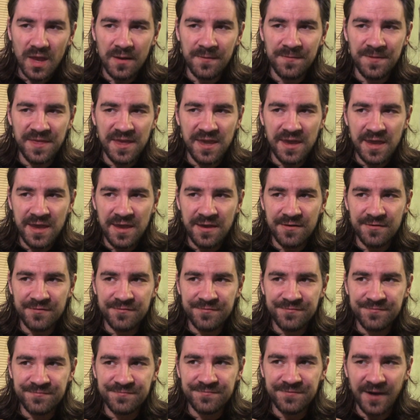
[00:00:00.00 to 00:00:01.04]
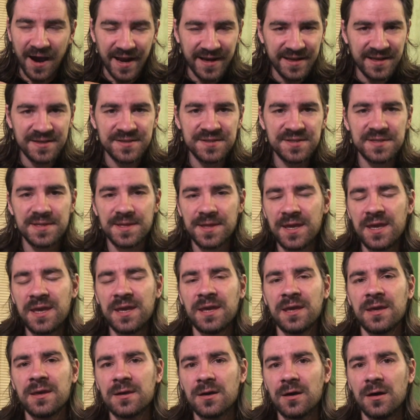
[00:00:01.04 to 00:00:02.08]
the finest
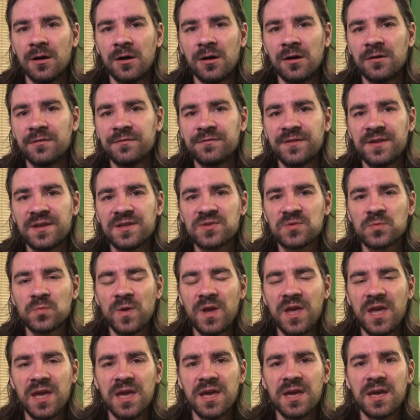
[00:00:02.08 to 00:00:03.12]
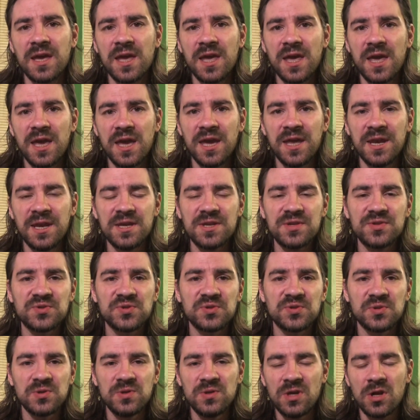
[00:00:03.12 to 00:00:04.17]
thing of this week it
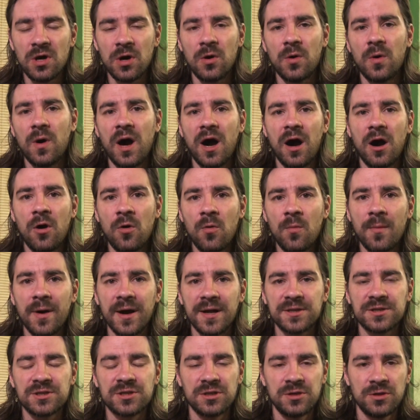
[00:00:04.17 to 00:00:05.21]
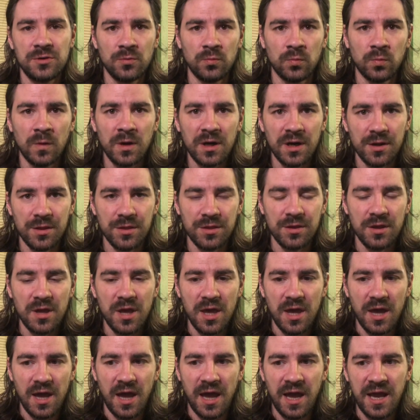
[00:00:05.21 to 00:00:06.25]
is to know how much you're worth
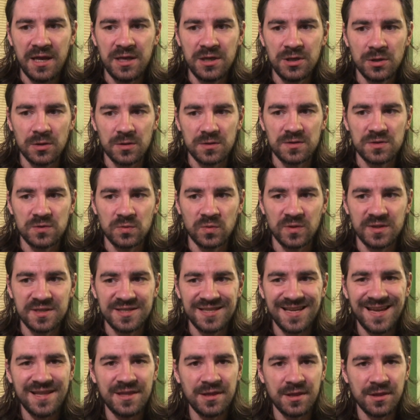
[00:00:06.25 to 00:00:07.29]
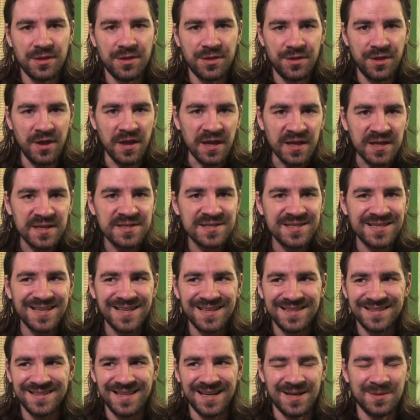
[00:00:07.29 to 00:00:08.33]
and not to attend things
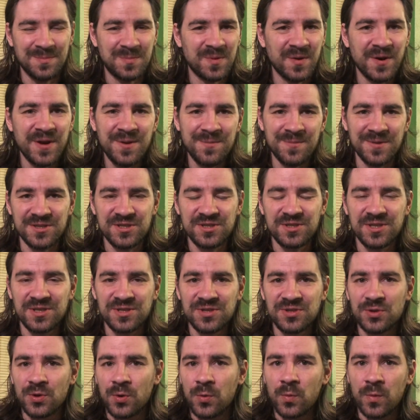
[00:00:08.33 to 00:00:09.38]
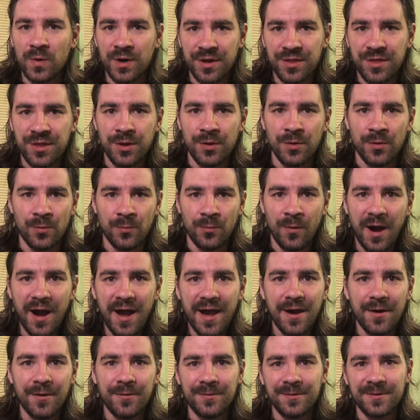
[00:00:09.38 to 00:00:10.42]
that pretty much does not worth your
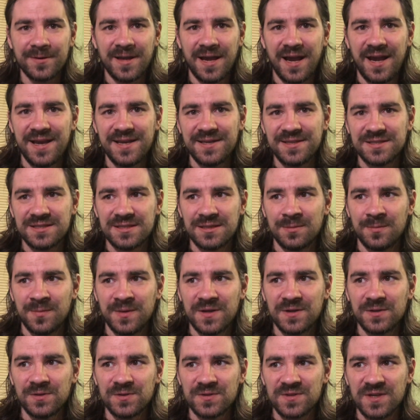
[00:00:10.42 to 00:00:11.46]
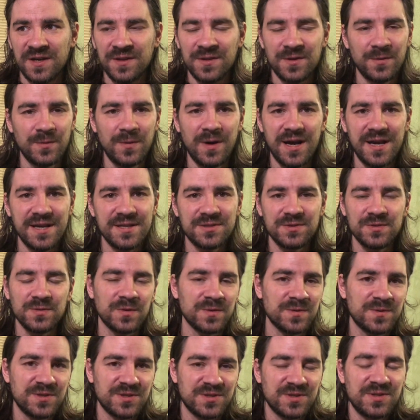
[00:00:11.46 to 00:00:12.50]
while okay so because otherwise
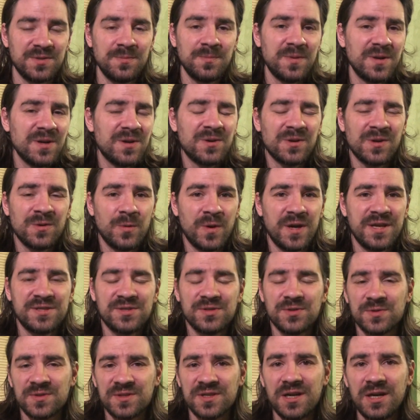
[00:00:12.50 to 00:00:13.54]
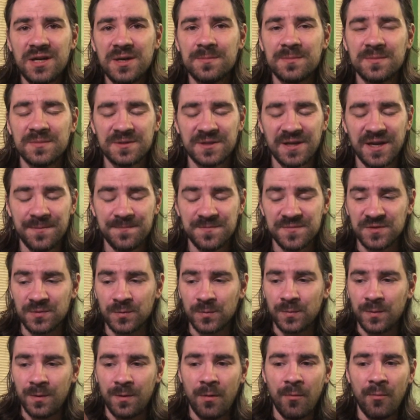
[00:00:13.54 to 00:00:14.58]
you're just simply gonna waste your time okay so
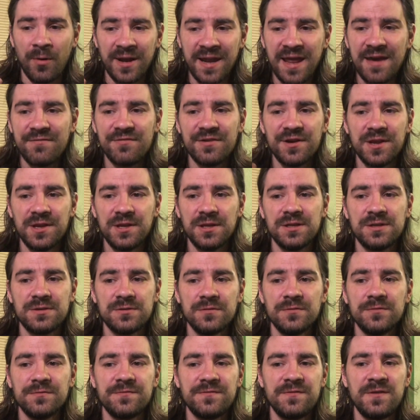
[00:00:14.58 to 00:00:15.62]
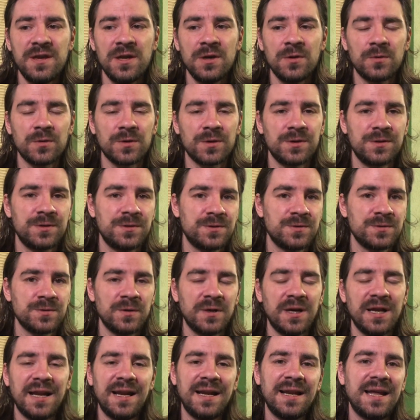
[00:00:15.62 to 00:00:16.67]
whenever you do feel or you do
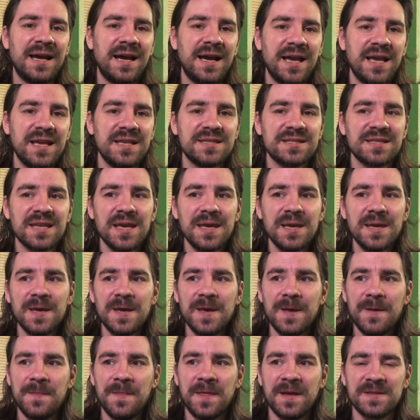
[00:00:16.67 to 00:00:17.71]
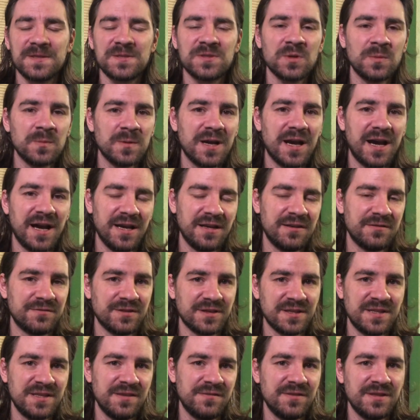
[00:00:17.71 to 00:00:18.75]
analyze that some kind of
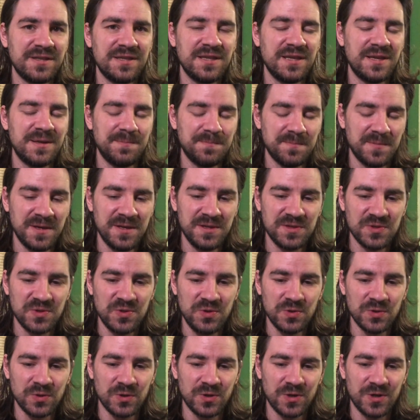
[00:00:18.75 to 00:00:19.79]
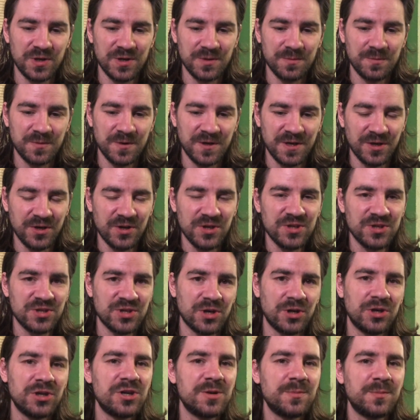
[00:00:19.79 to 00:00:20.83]
activity into your current
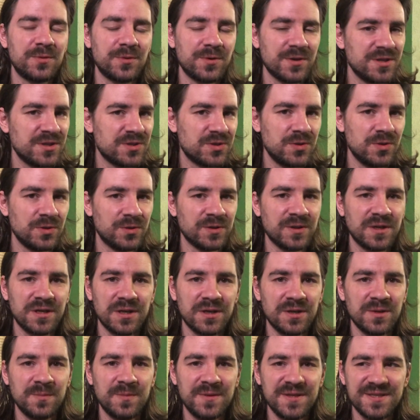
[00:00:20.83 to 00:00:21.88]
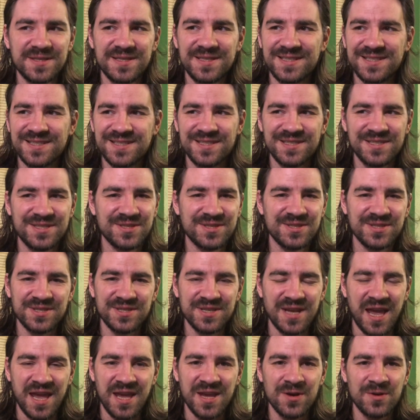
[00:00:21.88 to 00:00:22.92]
job or into your current business
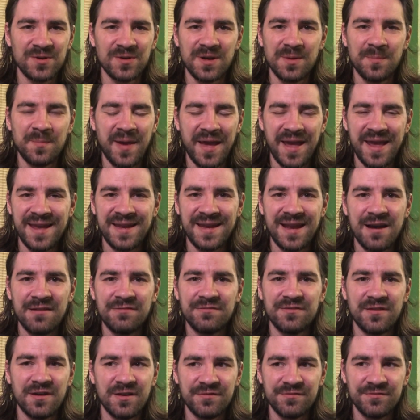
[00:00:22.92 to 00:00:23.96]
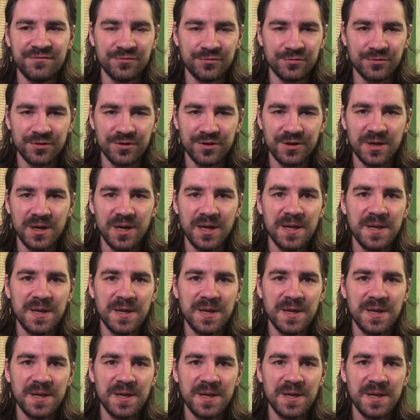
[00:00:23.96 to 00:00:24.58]
just ain't gonna pay enough for